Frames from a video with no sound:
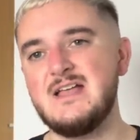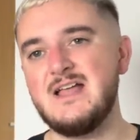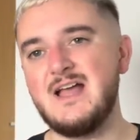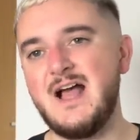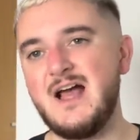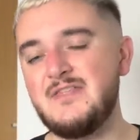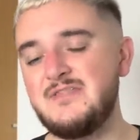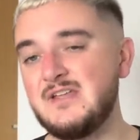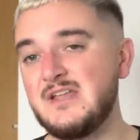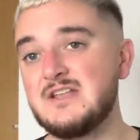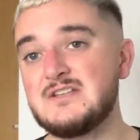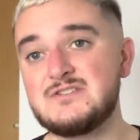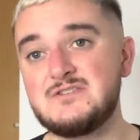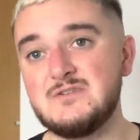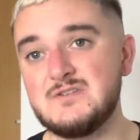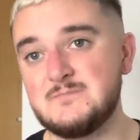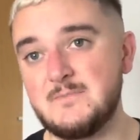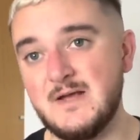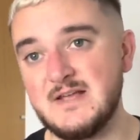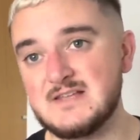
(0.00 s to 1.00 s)
I think it
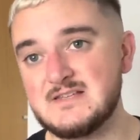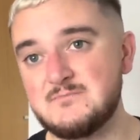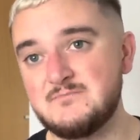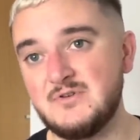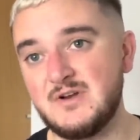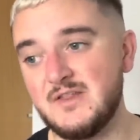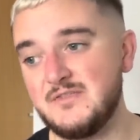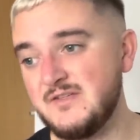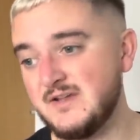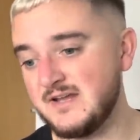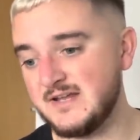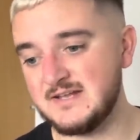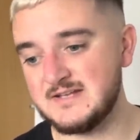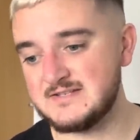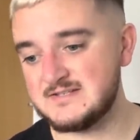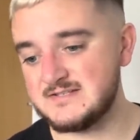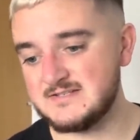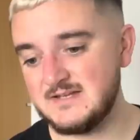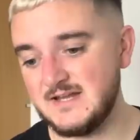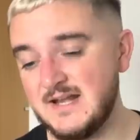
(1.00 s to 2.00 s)
suits best, but I think
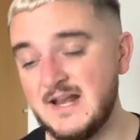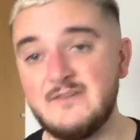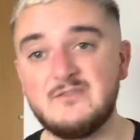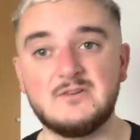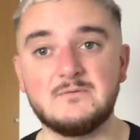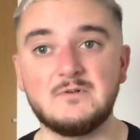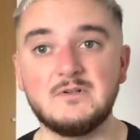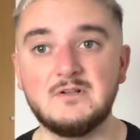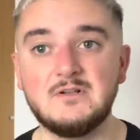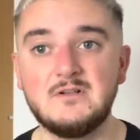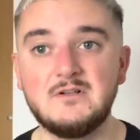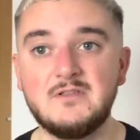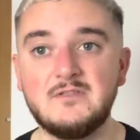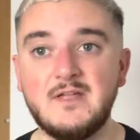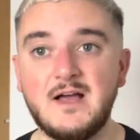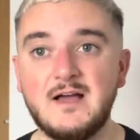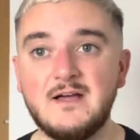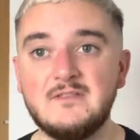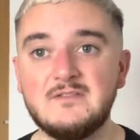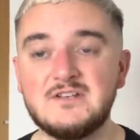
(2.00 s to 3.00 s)
it's inevitable
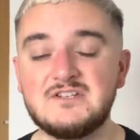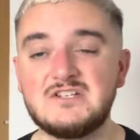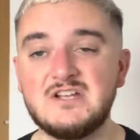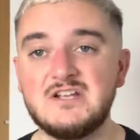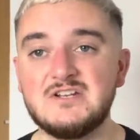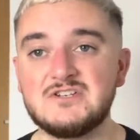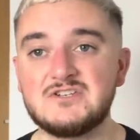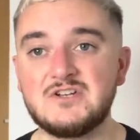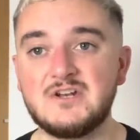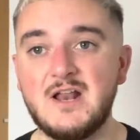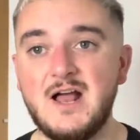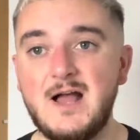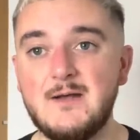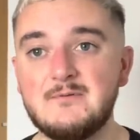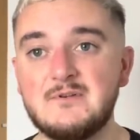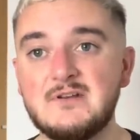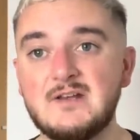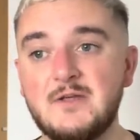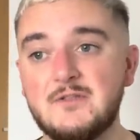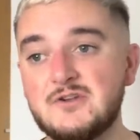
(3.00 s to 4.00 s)
that the change is going to
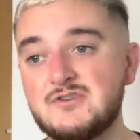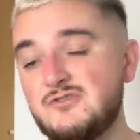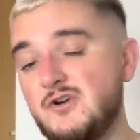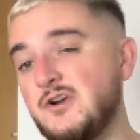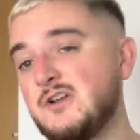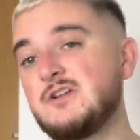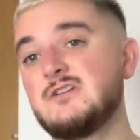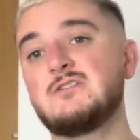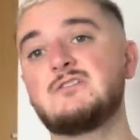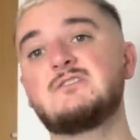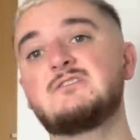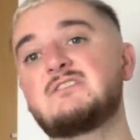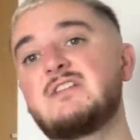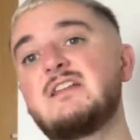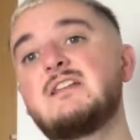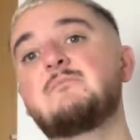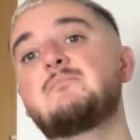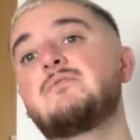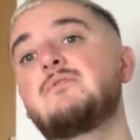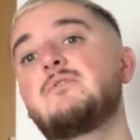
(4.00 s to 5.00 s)
happen. Now, the Chronicle
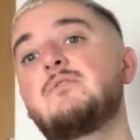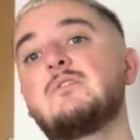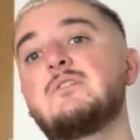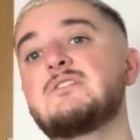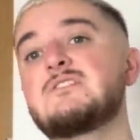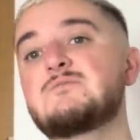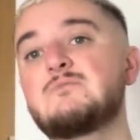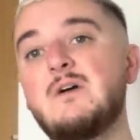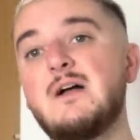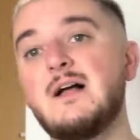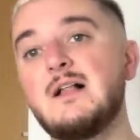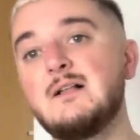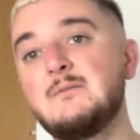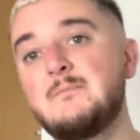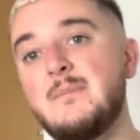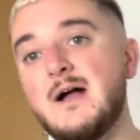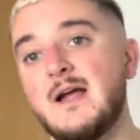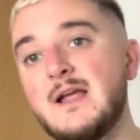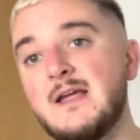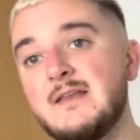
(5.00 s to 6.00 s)
did a poll as
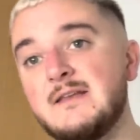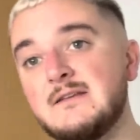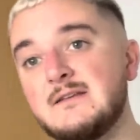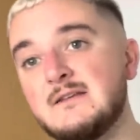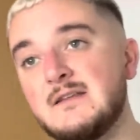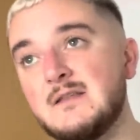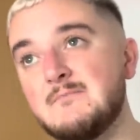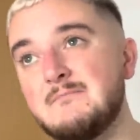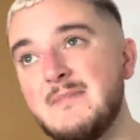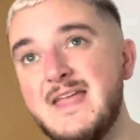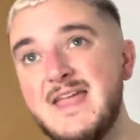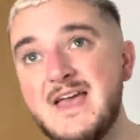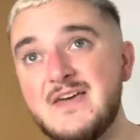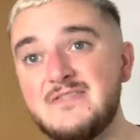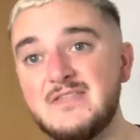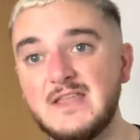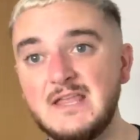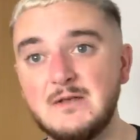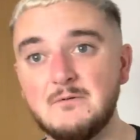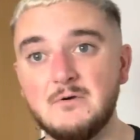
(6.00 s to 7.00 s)
well back in May, I
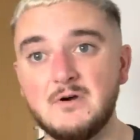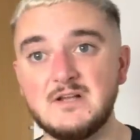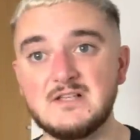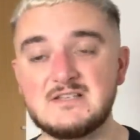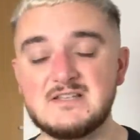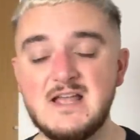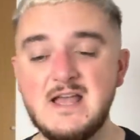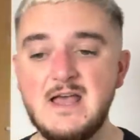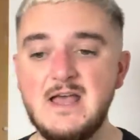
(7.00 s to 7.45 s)
think it was.